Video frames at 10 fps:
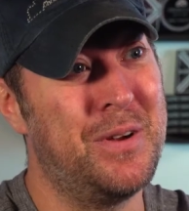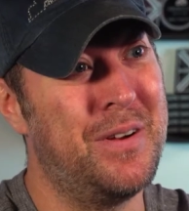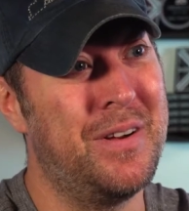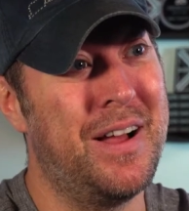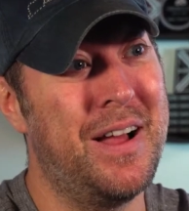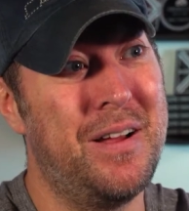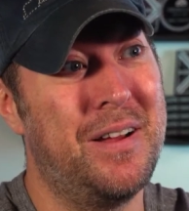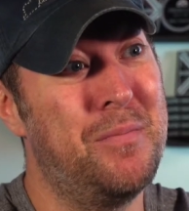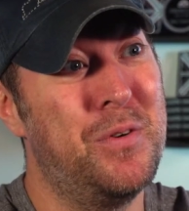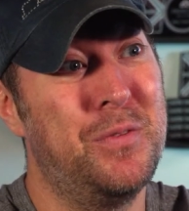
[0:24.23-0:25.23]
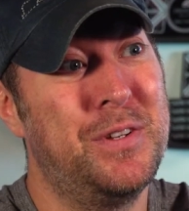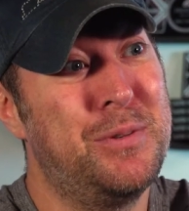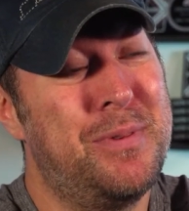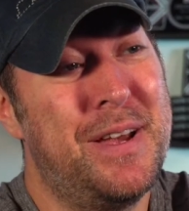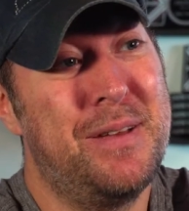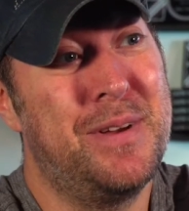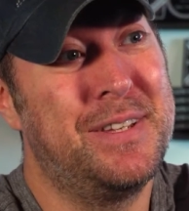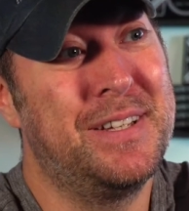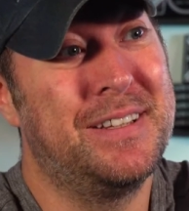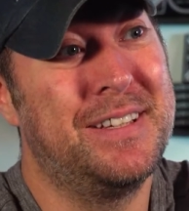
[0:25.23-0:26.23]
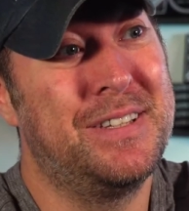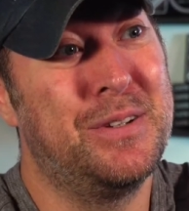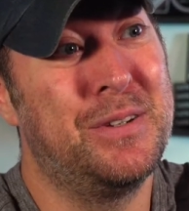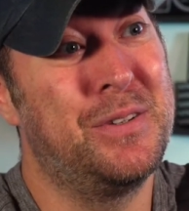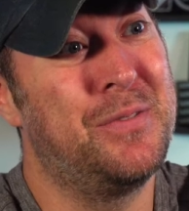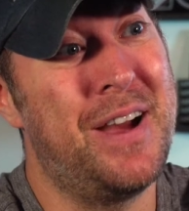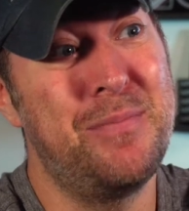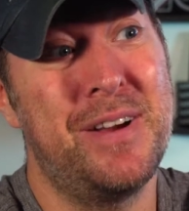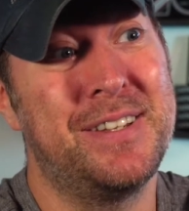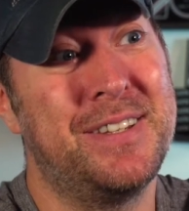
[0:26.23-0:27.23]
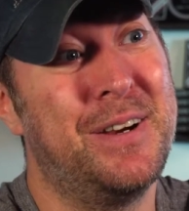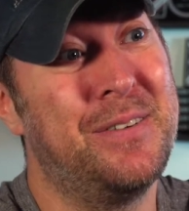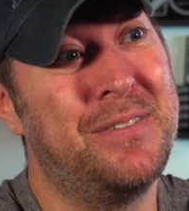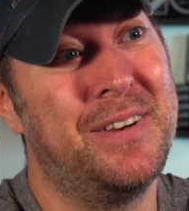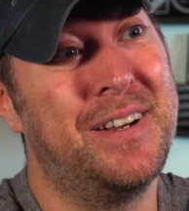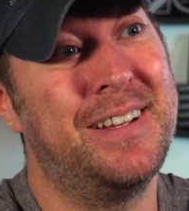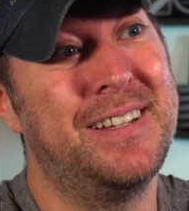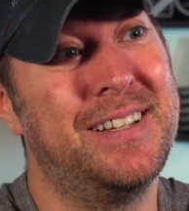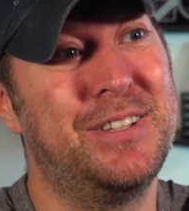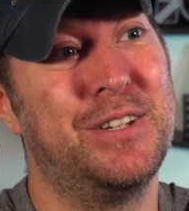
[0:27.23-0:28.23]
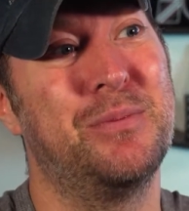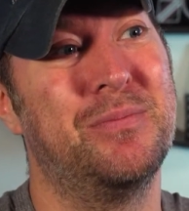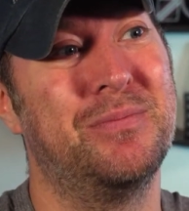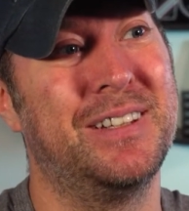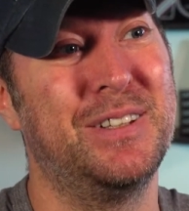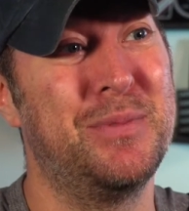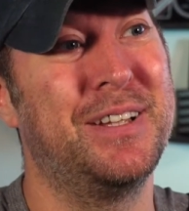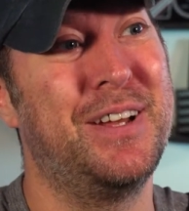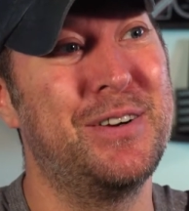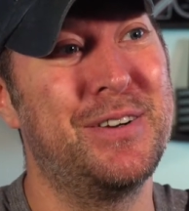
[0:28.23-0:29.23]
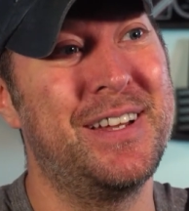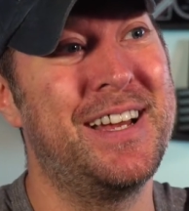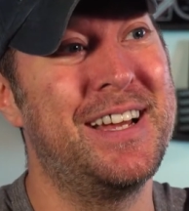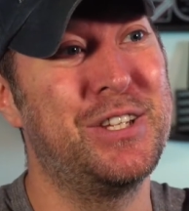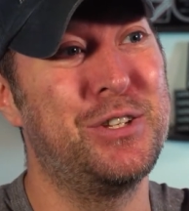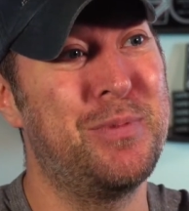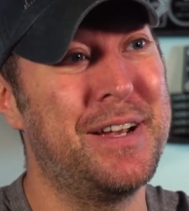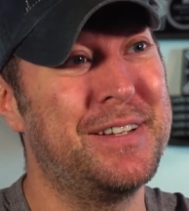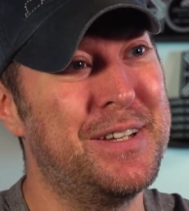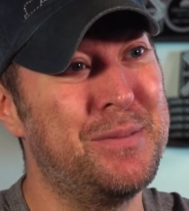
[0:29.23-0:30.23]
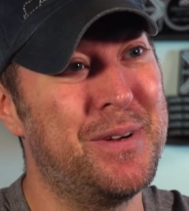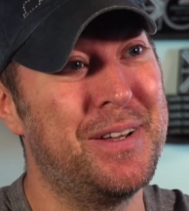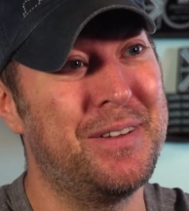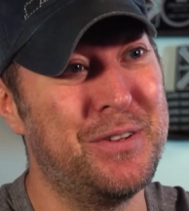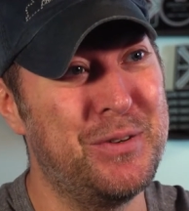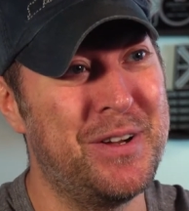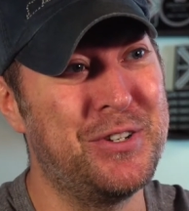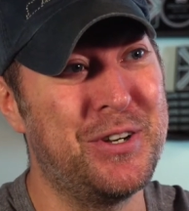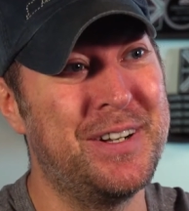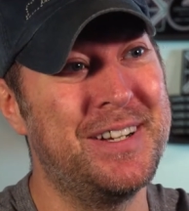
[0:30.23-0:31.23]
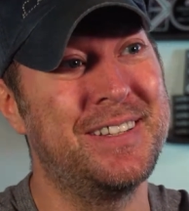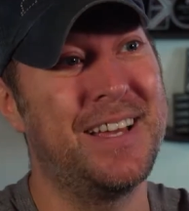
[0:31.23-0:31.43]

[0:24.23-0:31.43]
I moved to Japan basically to find myself, and it took a little bit longer than I expected, but through my journeys